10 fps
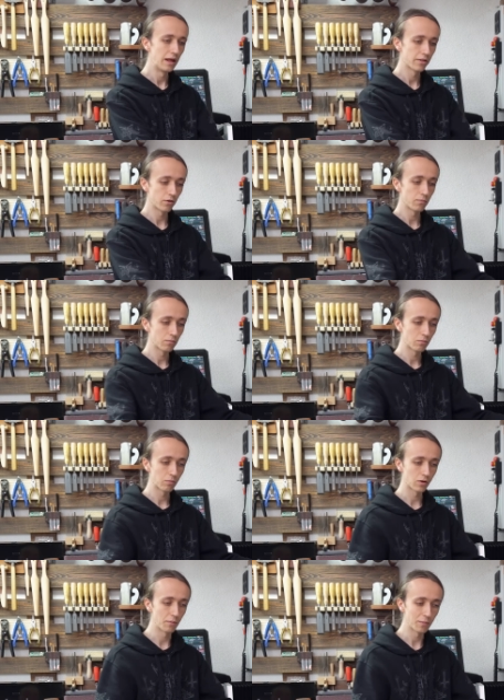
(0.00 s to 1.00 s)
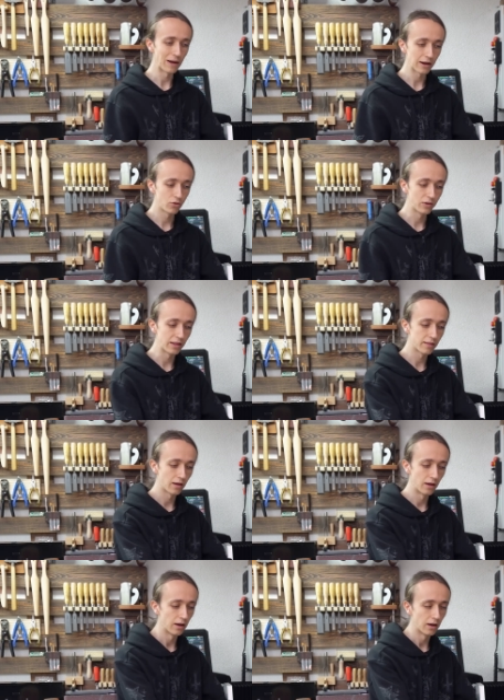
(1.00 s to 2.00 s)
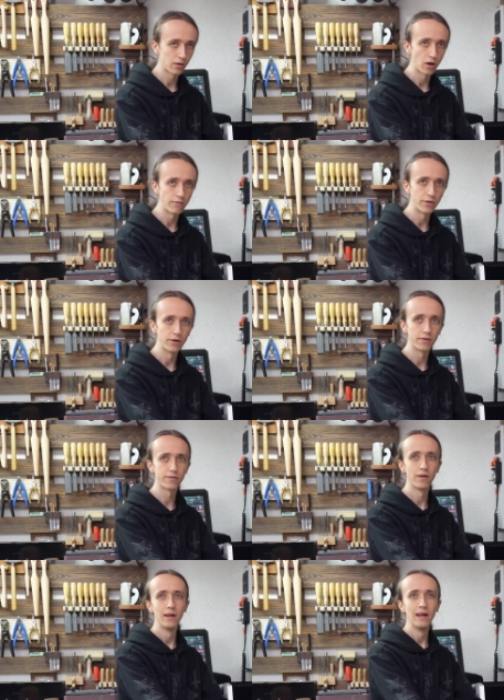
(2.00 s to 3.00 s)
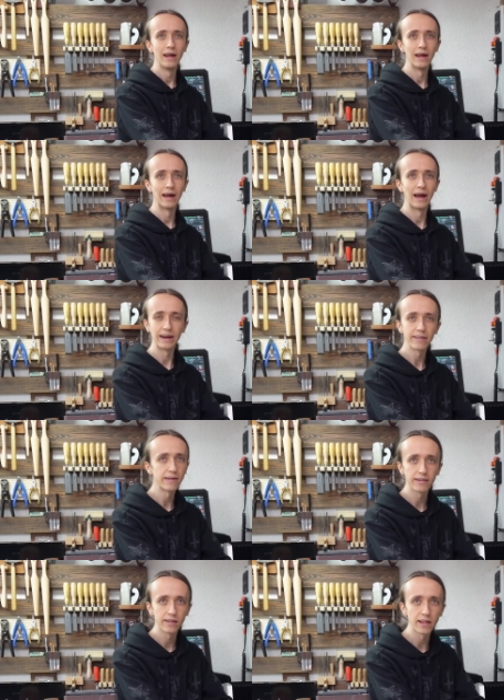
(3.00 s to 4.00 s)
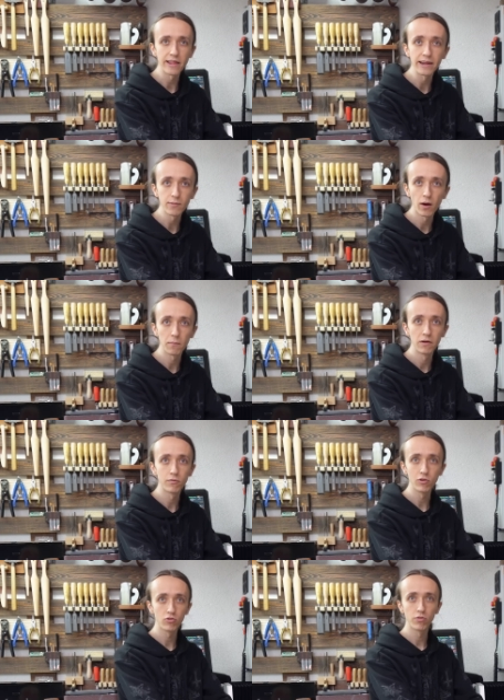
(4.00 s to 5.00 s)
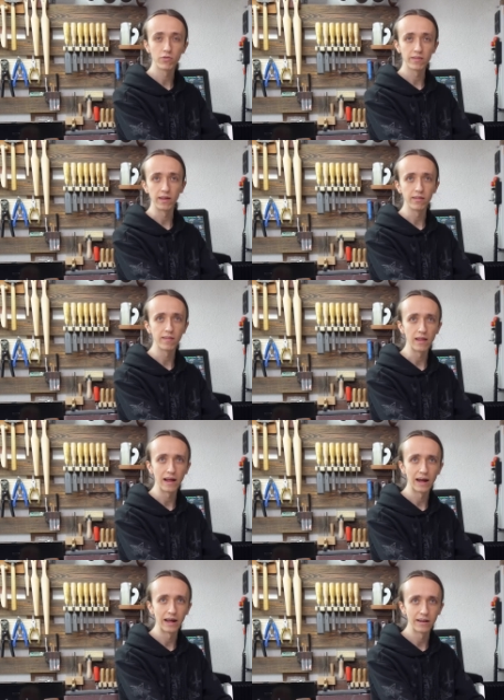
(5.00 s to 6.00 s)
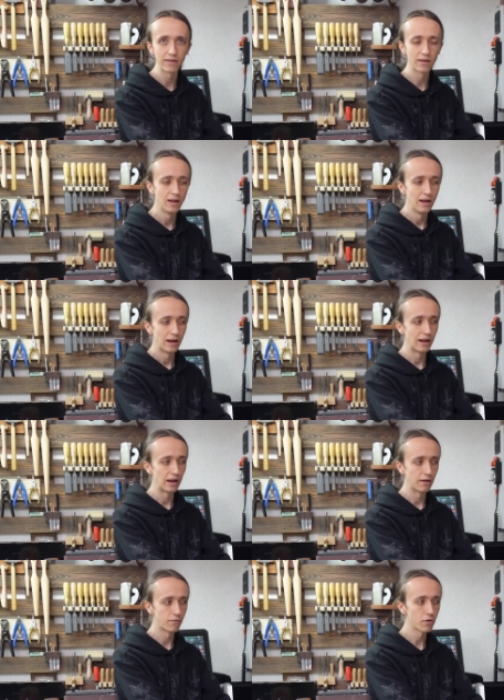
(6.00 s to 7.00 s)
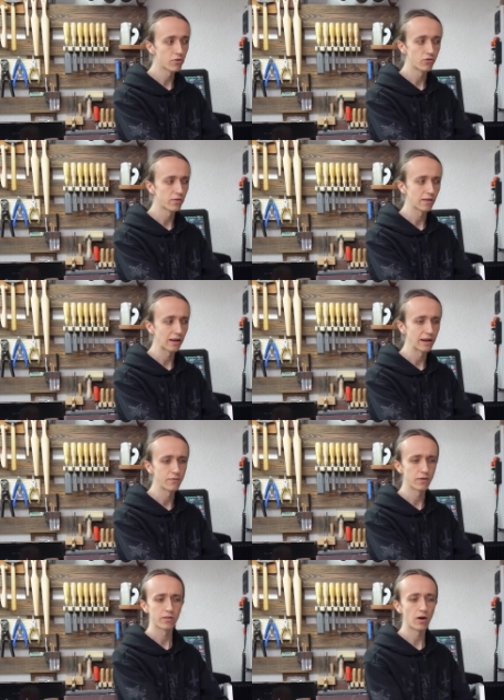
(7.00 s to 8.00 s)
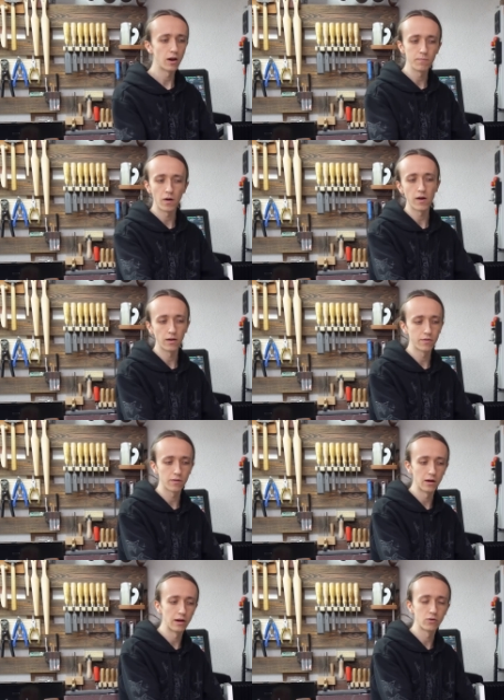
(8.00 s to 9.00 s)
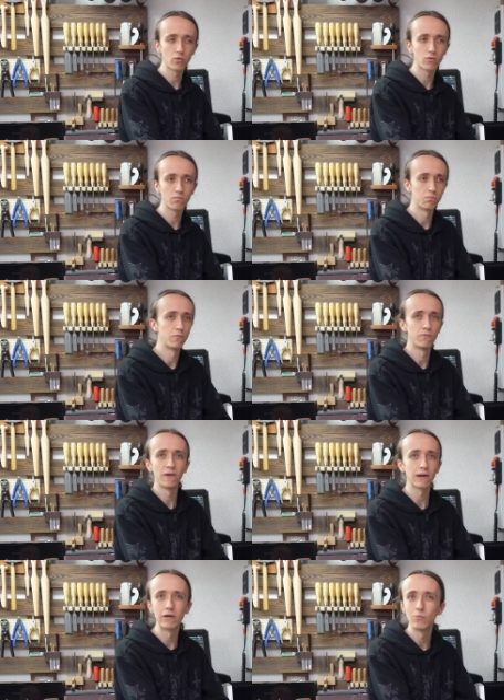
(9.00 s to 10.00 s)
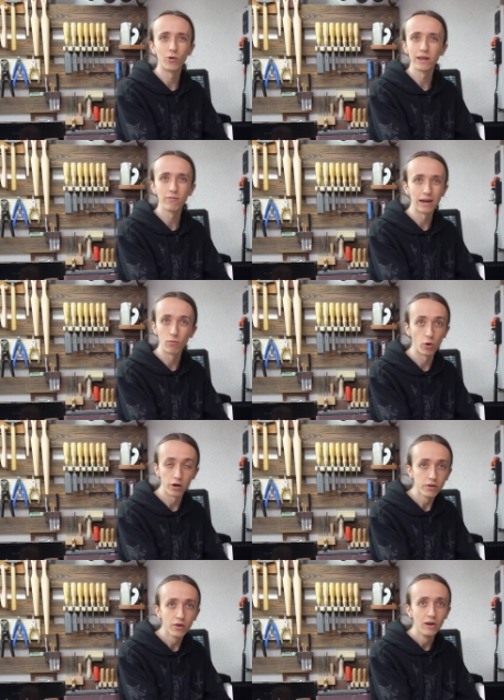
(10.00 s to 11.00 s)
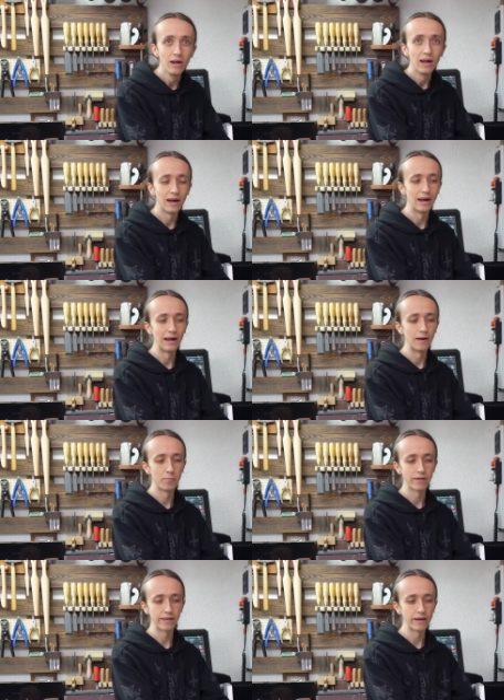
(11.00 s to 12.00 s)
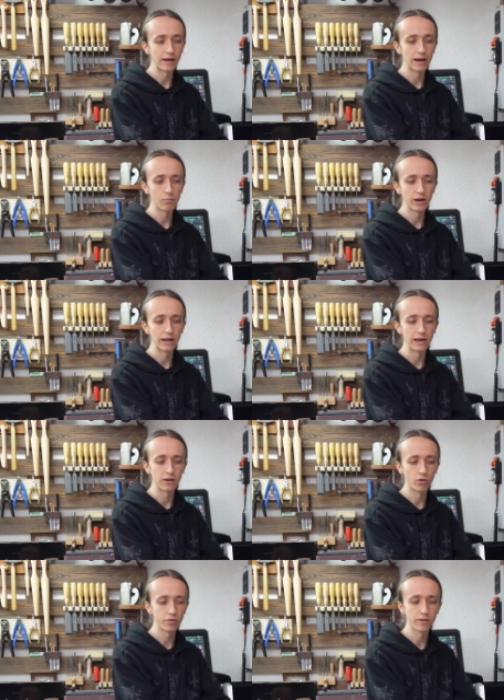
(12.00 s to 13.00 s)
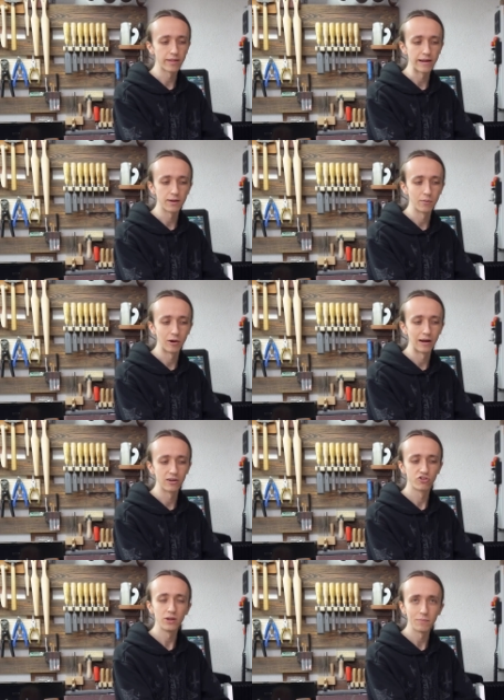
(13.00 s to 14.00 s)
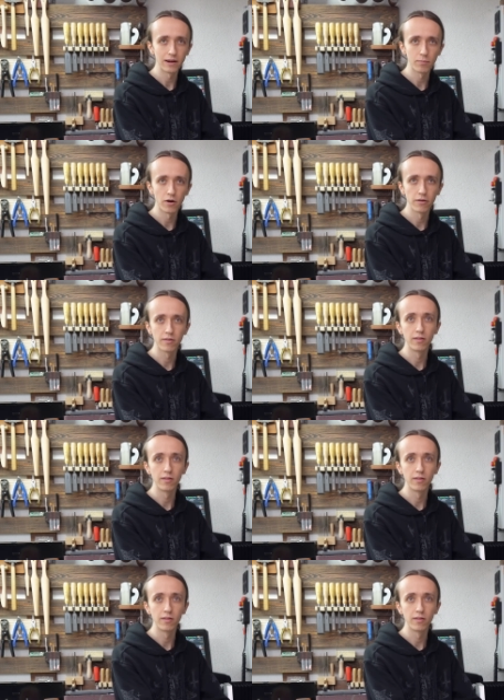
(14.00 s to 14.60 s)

So coming back to these uh, covers, uh, I had sent them up in Fusion 360 and uh, first just kind of a solid models uh, to figure out what even I want. Uh, but then I went ahead and also designed uh, sheet metal parts